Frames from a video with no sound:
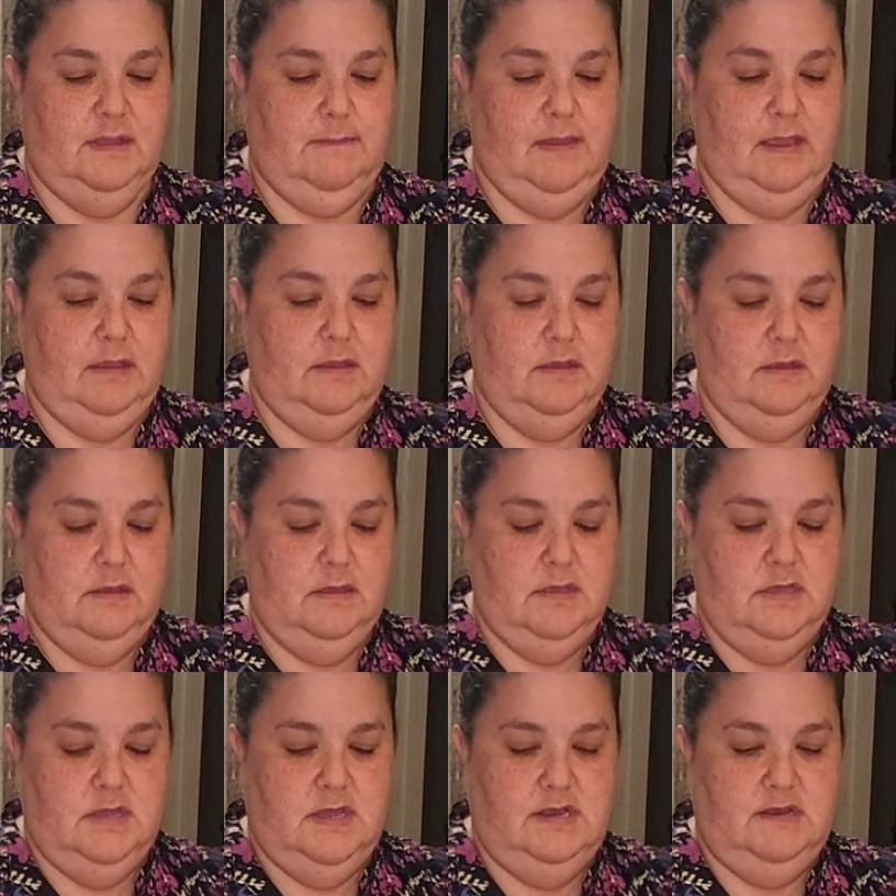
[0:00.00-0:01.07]
at me.
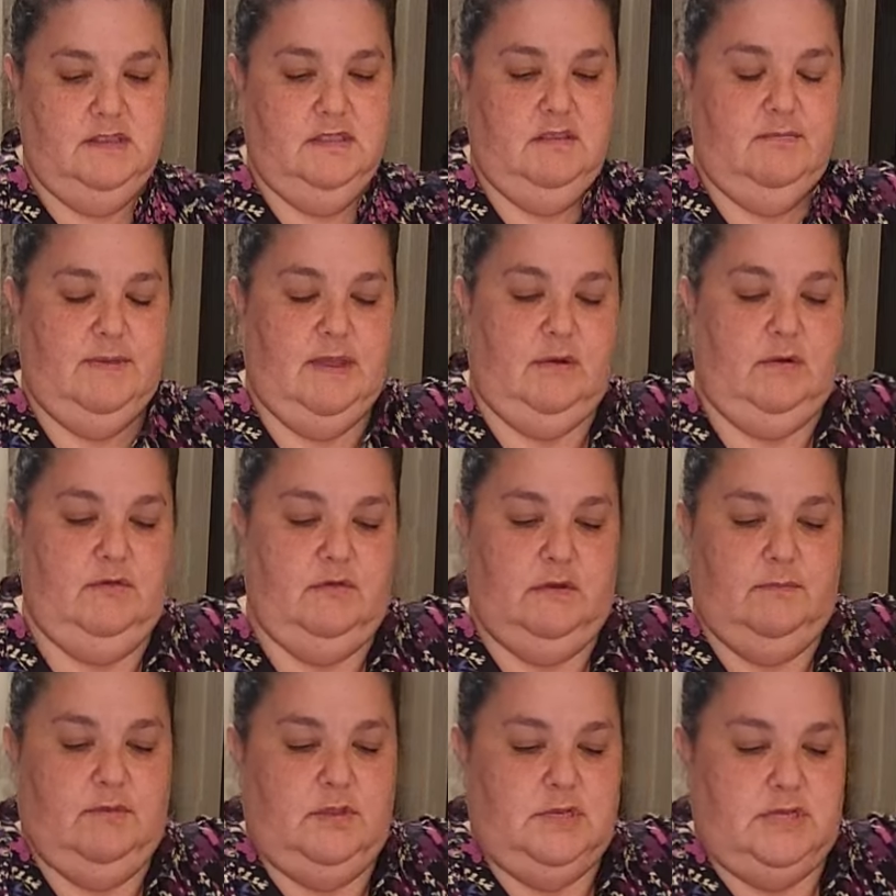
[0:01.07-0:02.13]
I did this backwards and
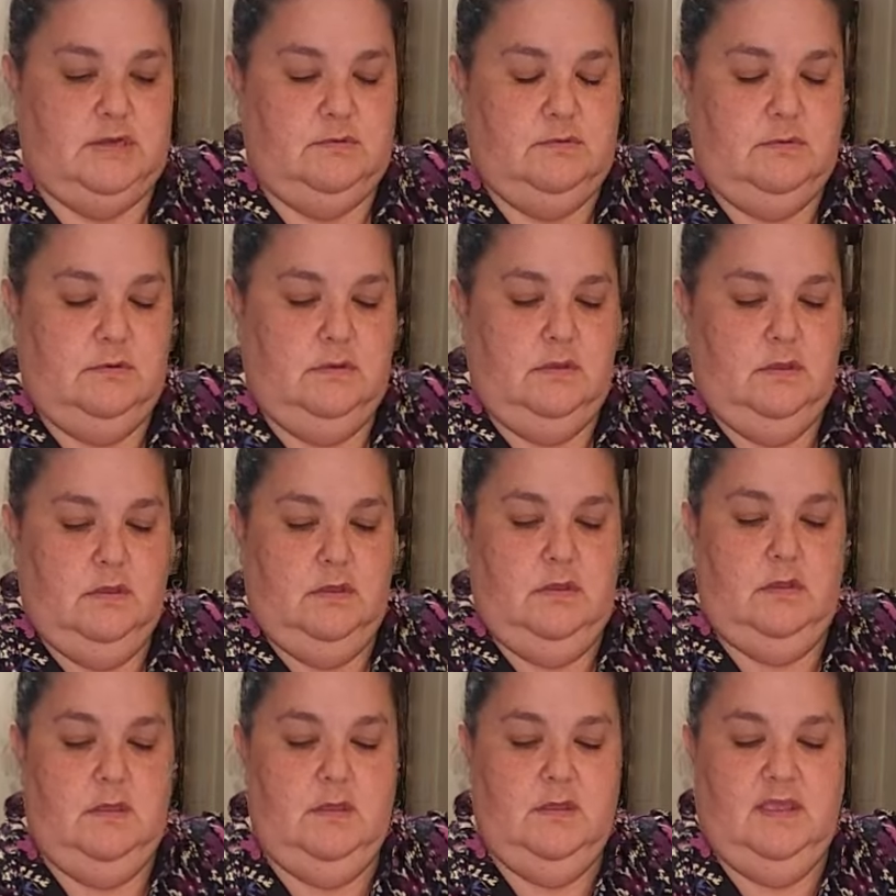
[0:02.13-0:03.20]
upside down.
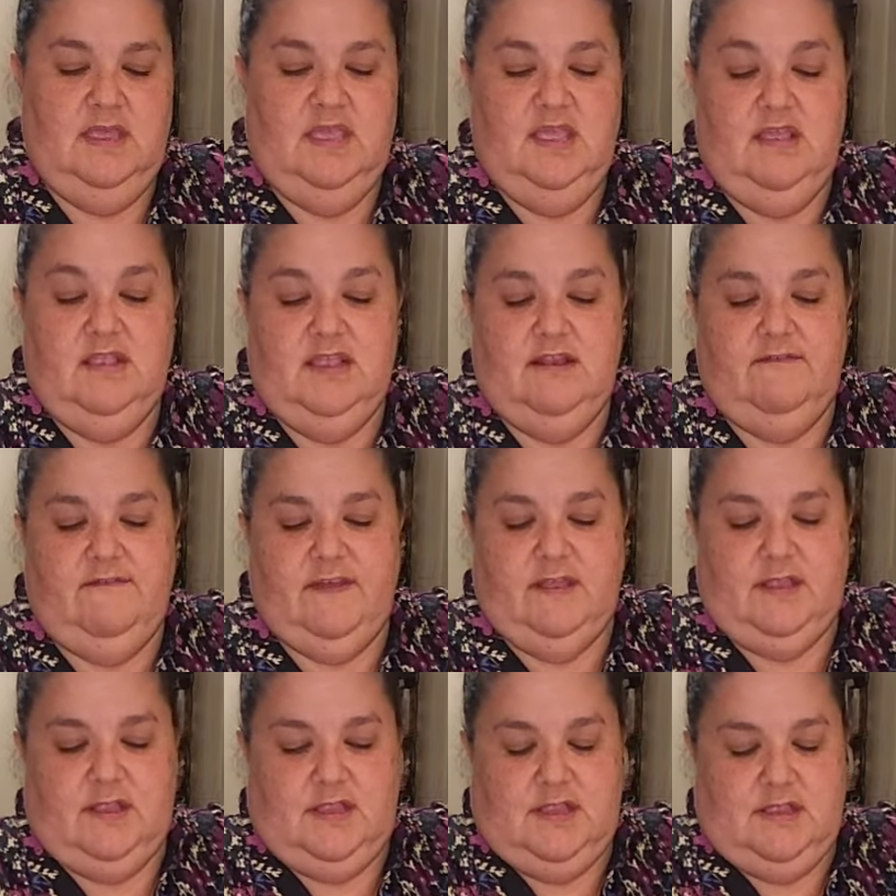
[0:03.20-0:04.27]
Easy to
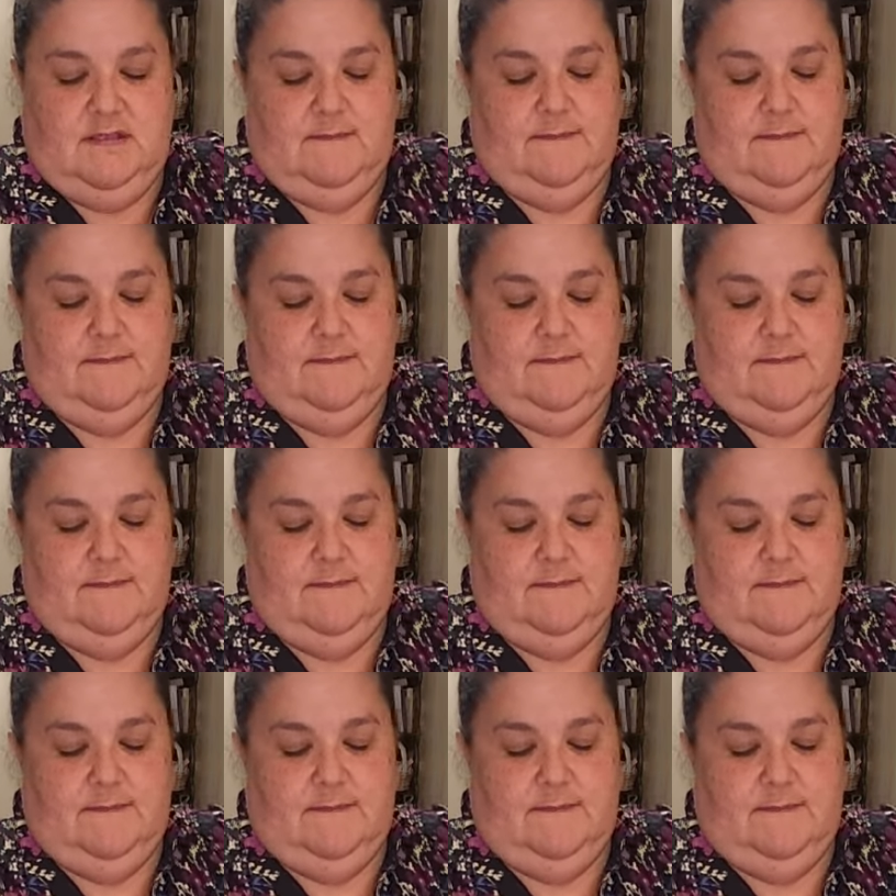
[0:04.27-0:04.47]
fix.